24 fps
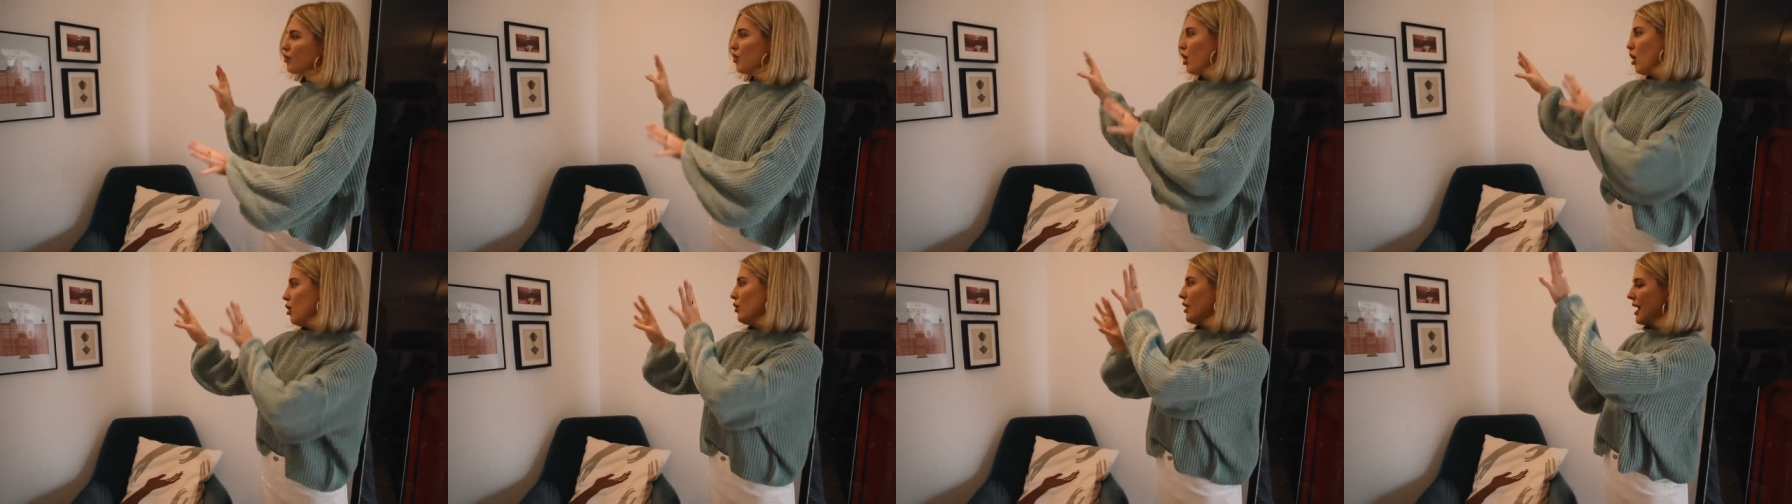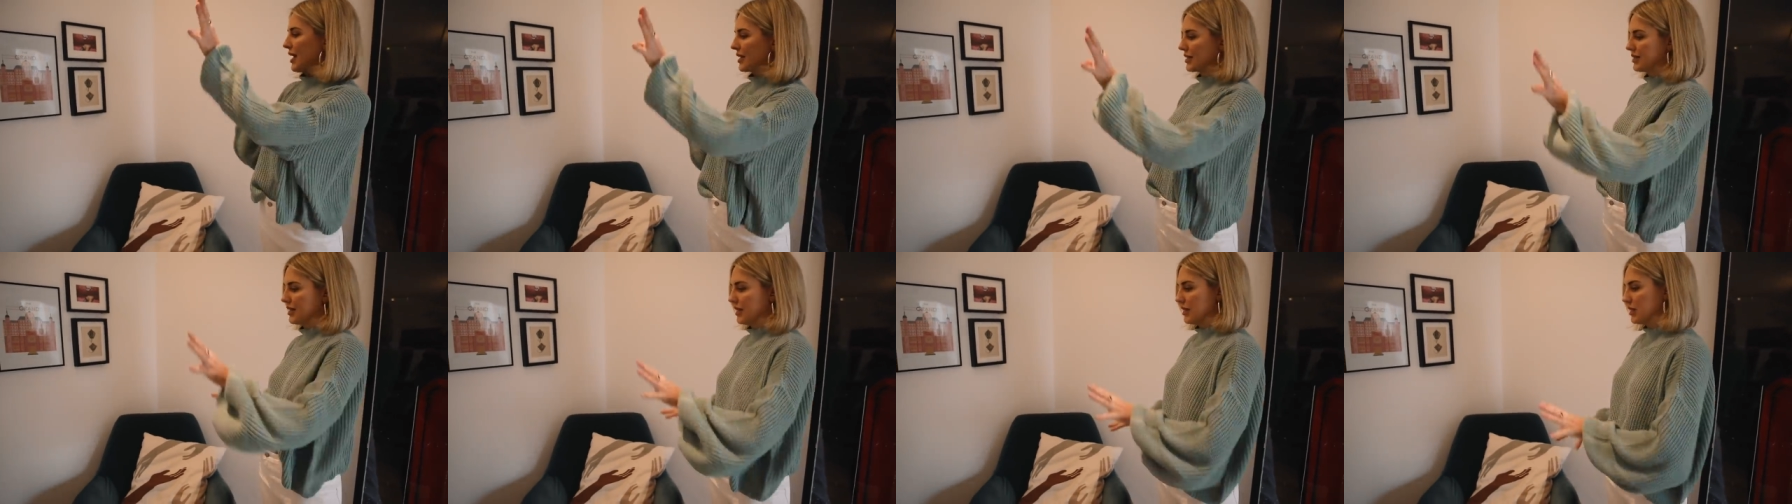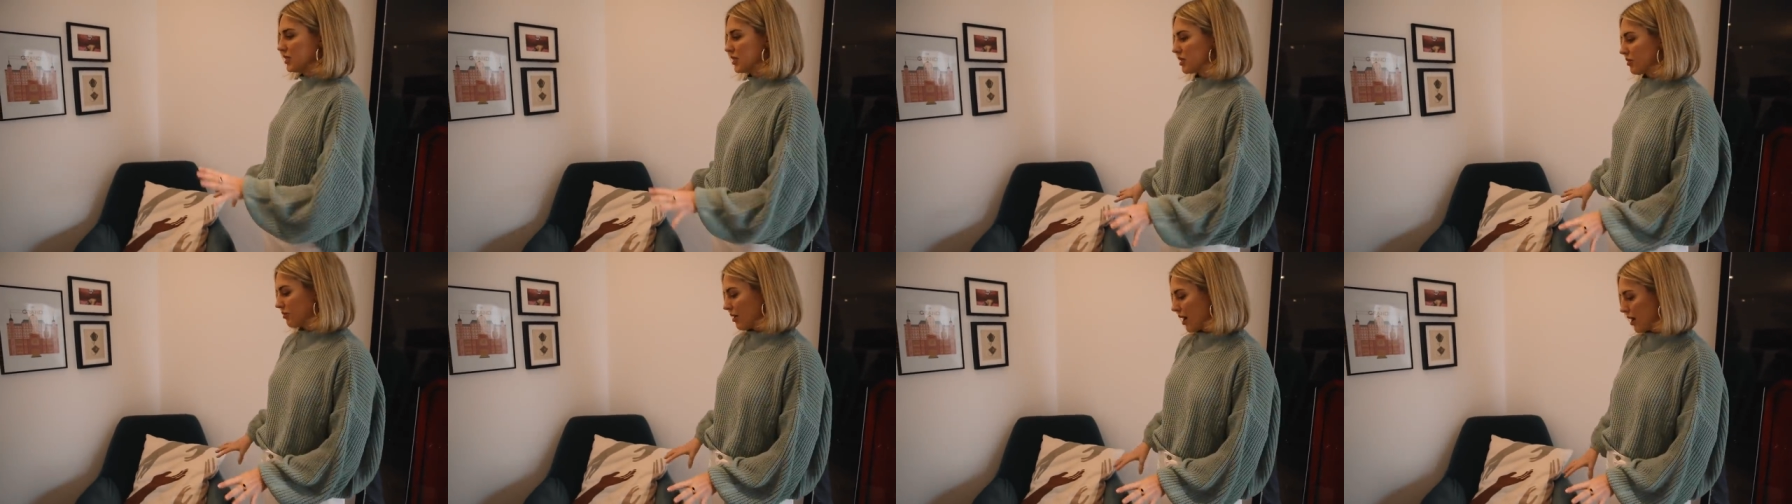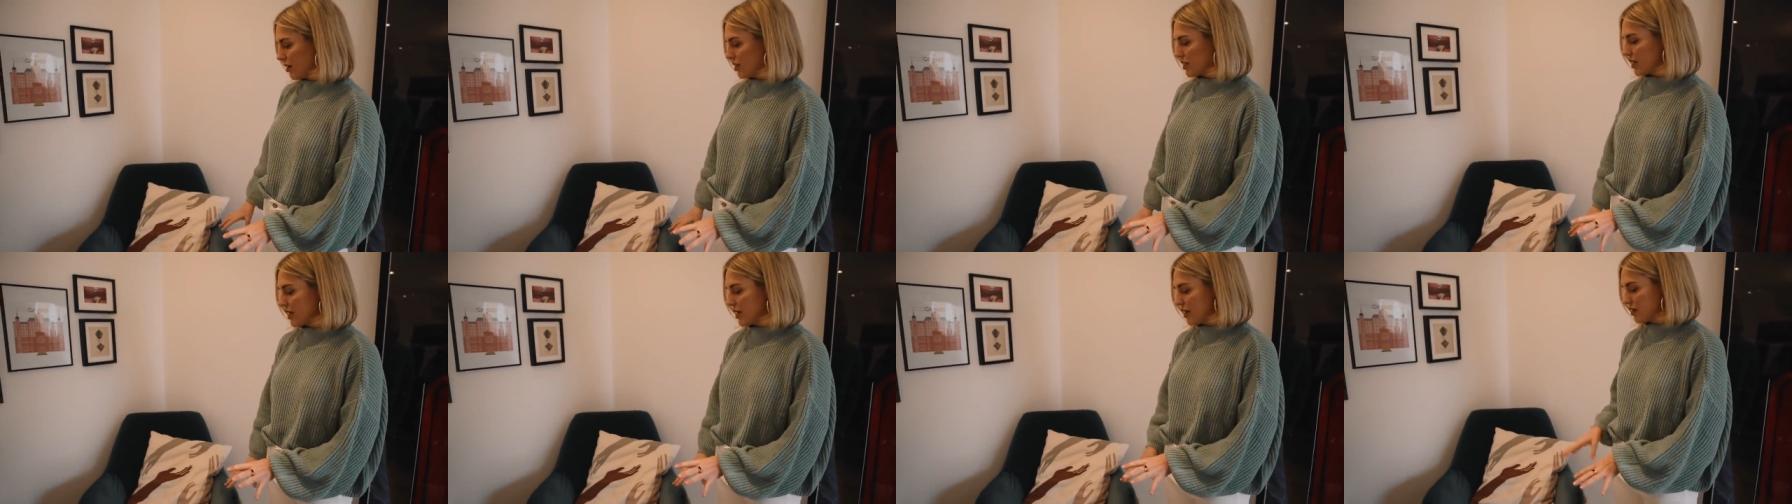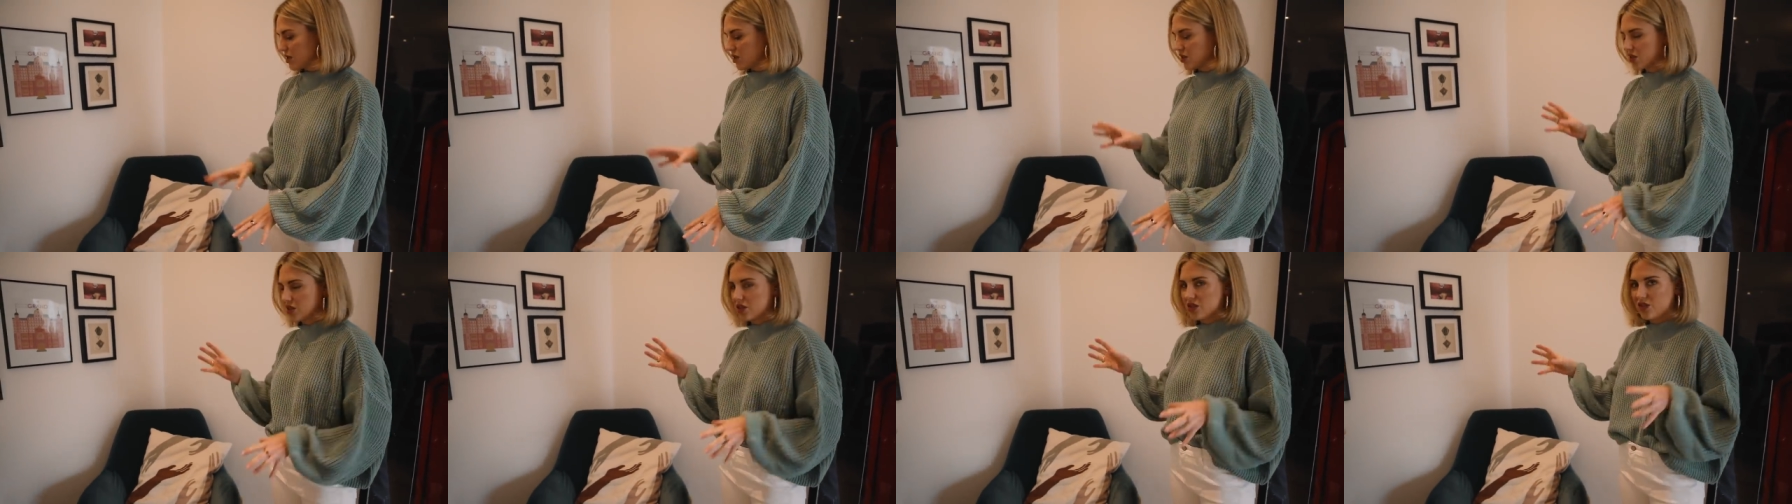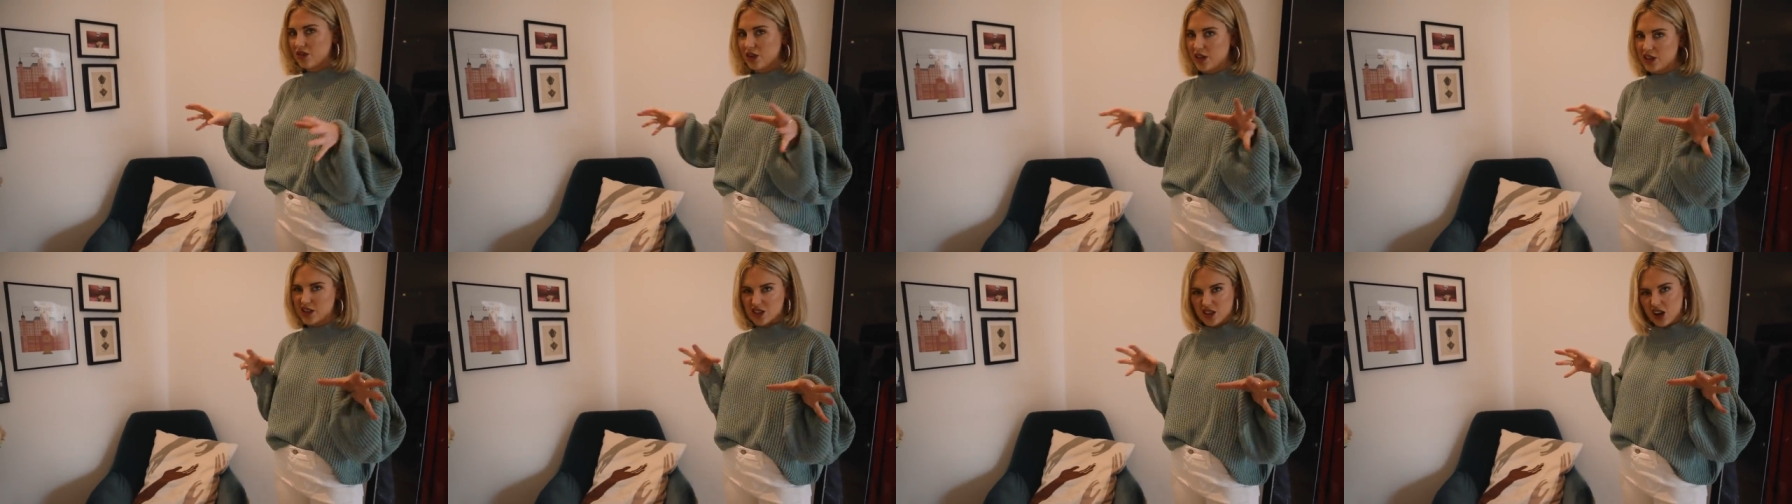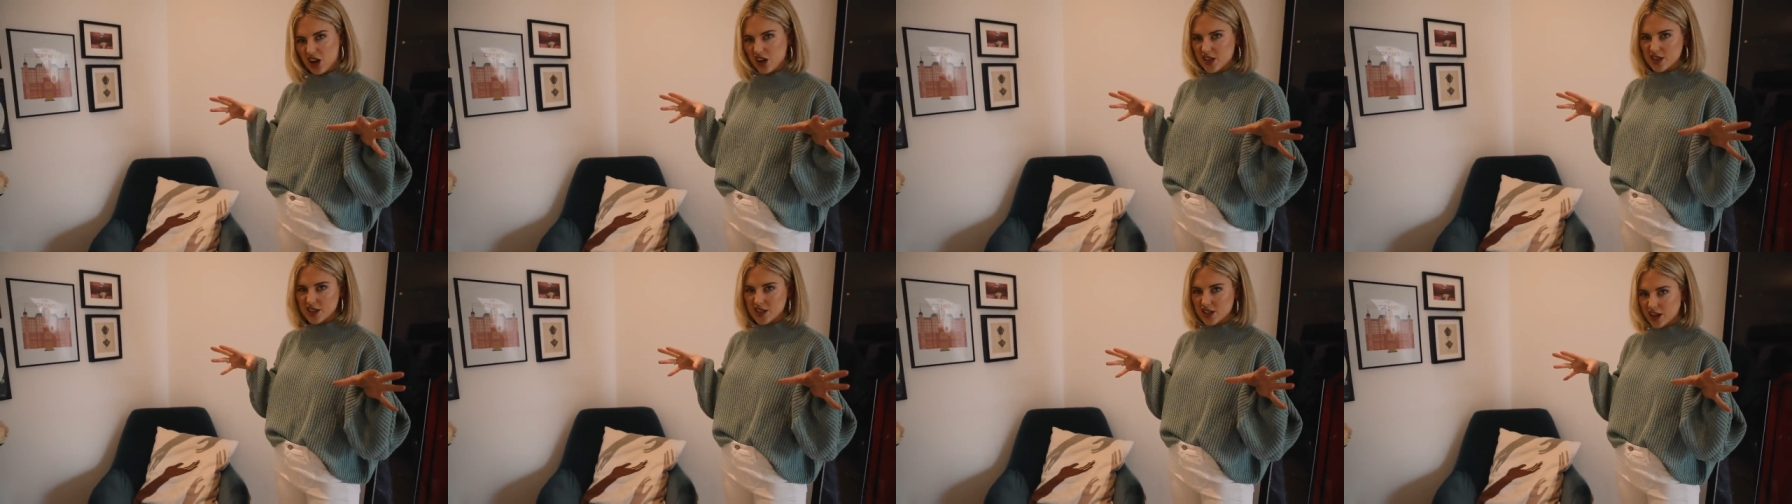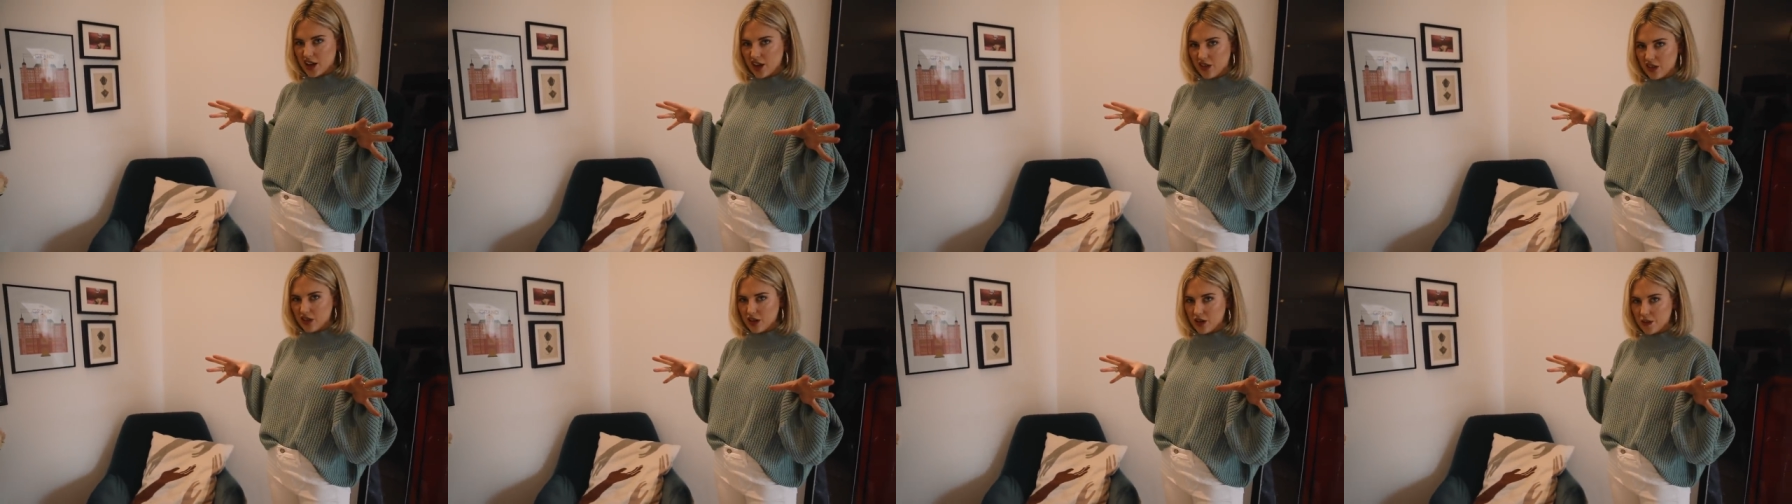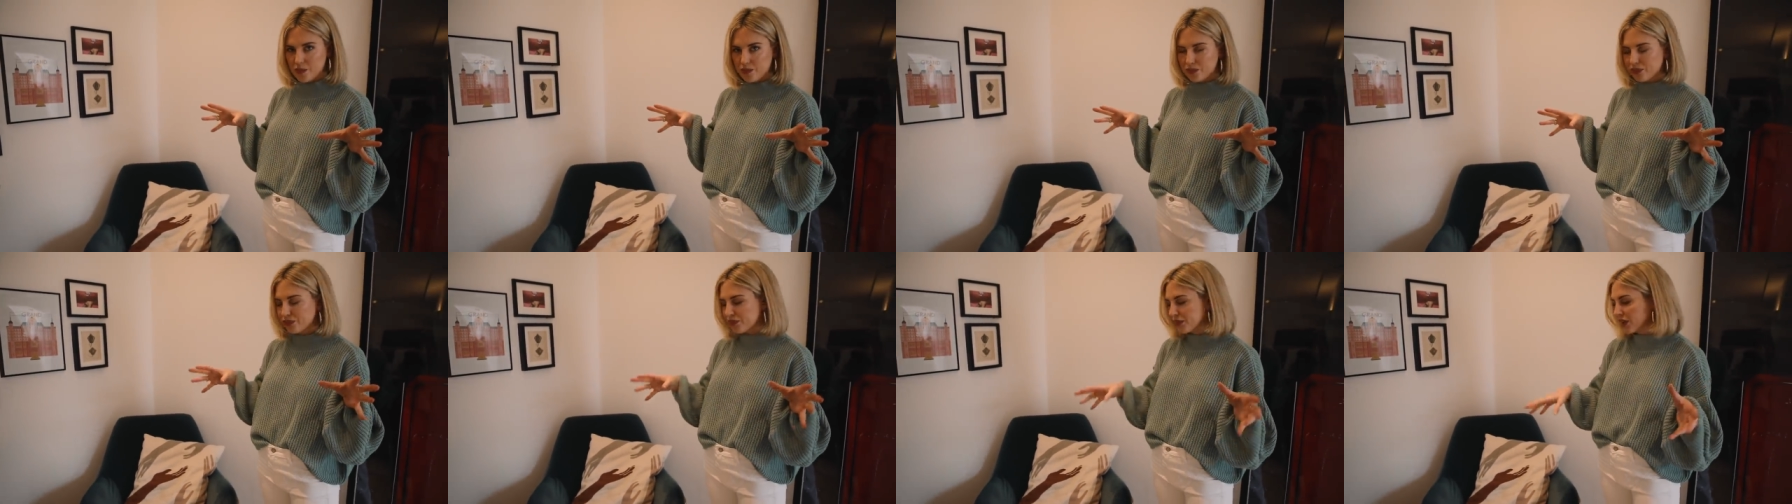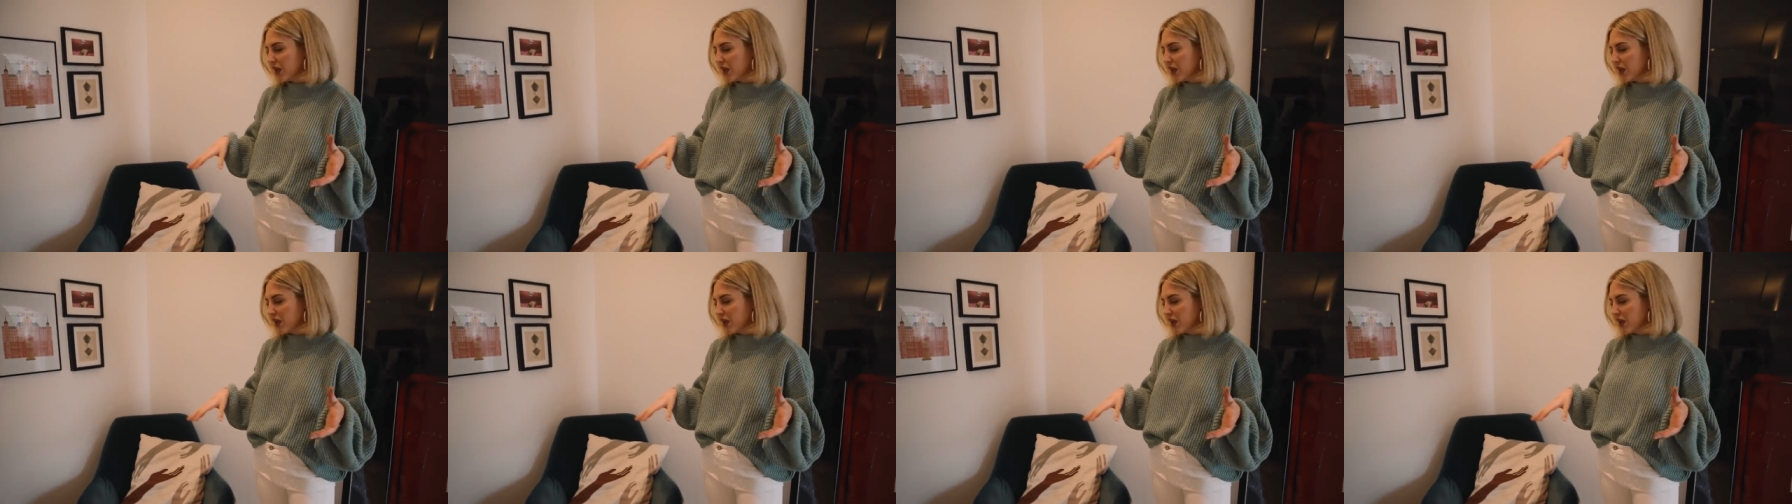of gold accents around here. So I just feel it ties together.